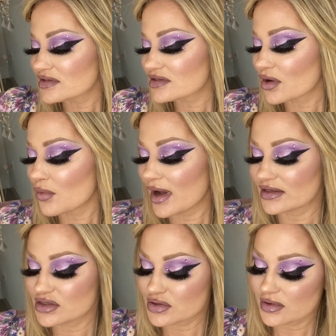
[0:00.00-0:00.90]
So Wet
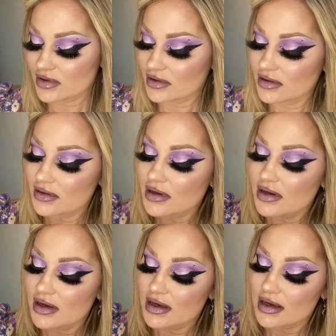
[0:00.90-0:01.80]
Jewel
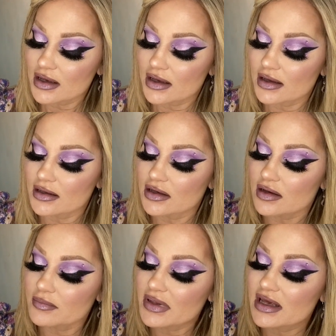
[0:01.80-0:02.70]
and
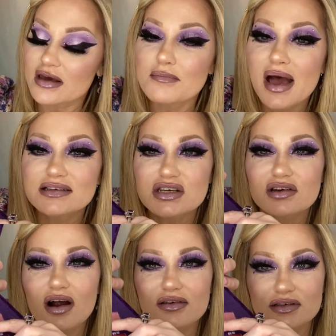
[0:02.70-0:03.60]
Pink
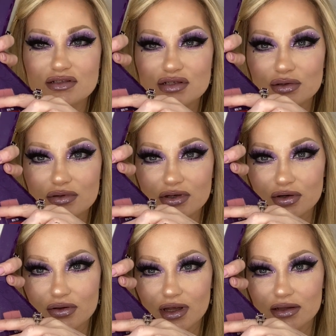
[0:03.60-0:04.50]
Magic are the two that
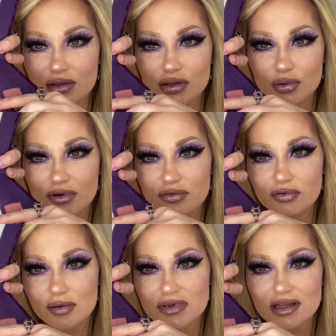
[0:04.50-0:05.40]
are like the newer
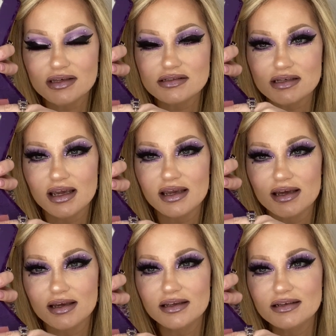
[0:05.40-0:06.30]
formulas,
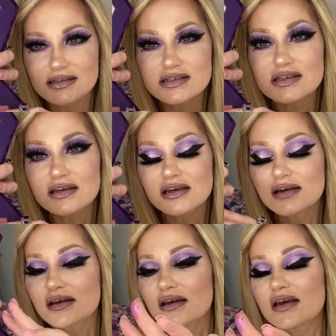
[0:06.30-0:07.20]
and
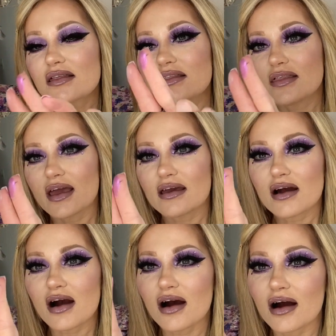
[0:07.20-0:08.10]
they
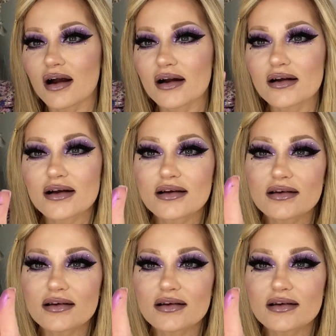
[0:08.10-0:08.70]
are